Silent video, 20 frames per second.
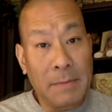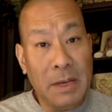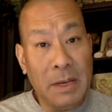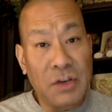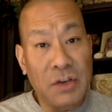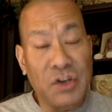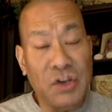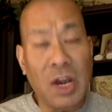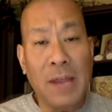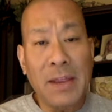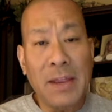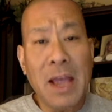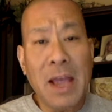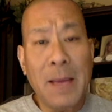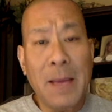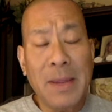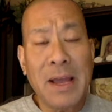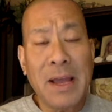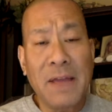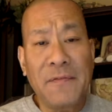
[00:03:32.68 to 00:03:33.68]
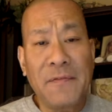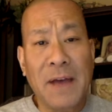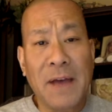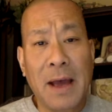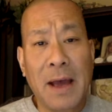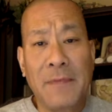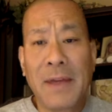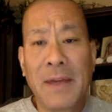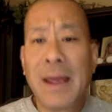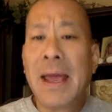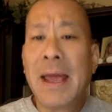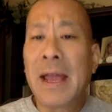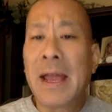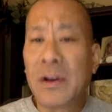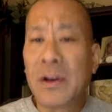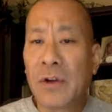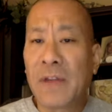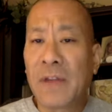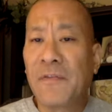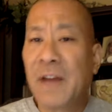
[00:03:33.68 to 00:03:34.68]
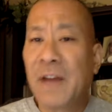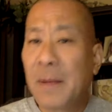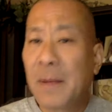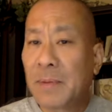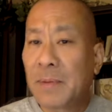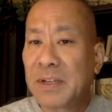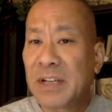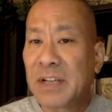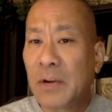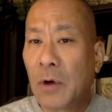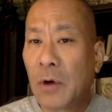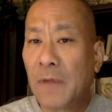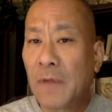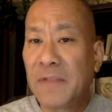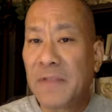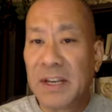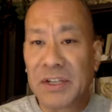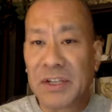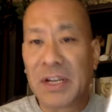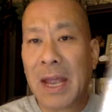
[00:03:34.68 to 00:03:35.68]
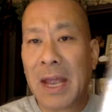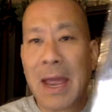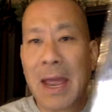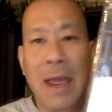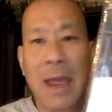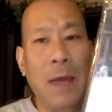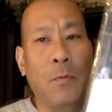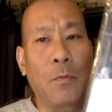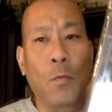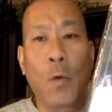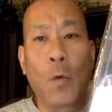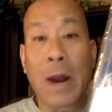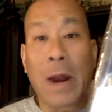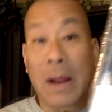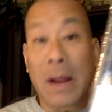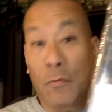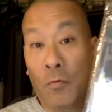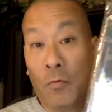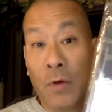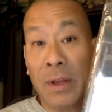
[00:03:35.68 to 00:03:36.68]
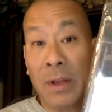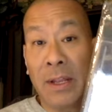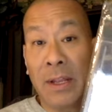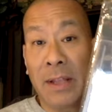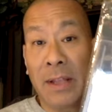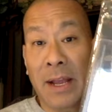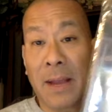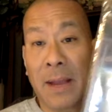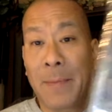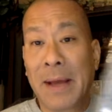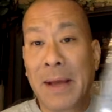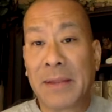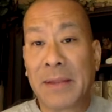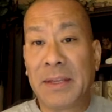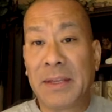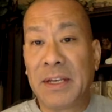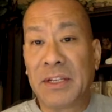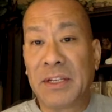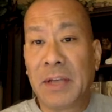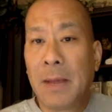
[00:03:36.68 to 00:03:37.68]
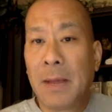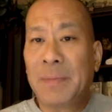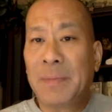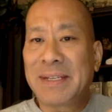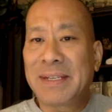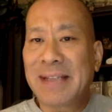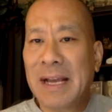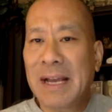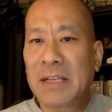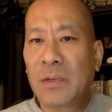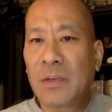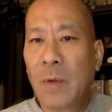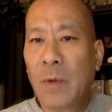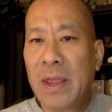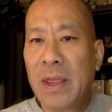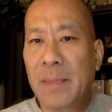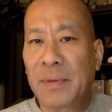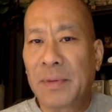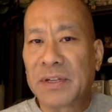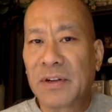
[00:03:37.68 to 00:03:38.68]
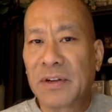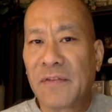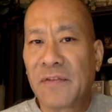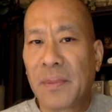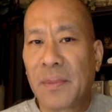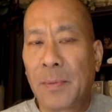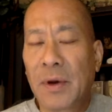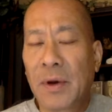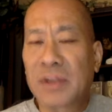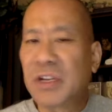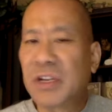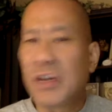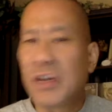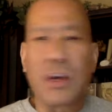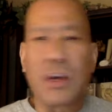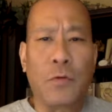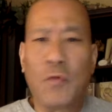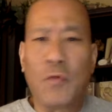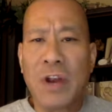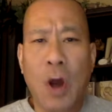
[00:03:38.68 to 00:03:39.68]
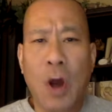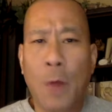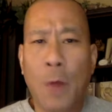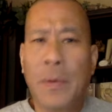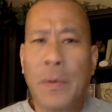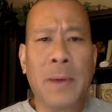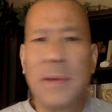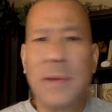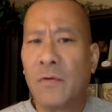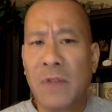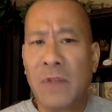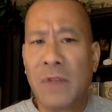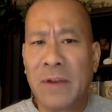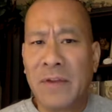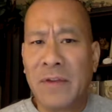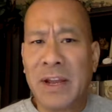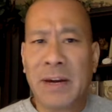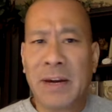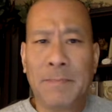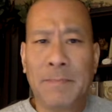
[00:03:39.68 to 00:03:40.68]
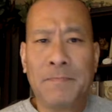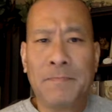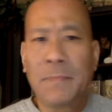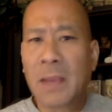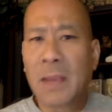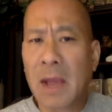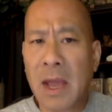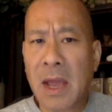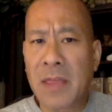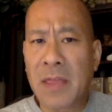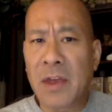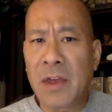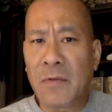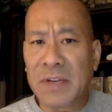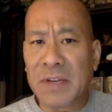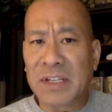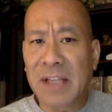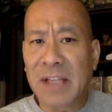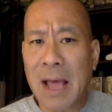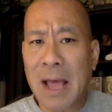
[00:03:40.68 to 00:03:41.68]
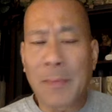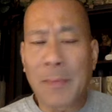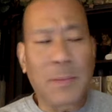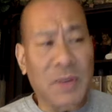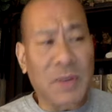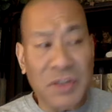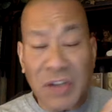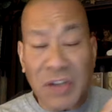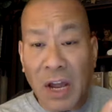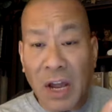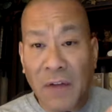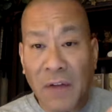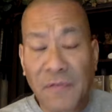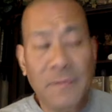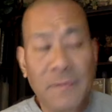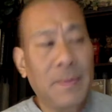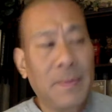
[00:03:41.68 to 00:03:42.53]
John the Comic Guy 5, and you'll get 5% off these. And what I really like about these, besides the way they preserve the books and you could reopen them and reread them and then reslab them yourself,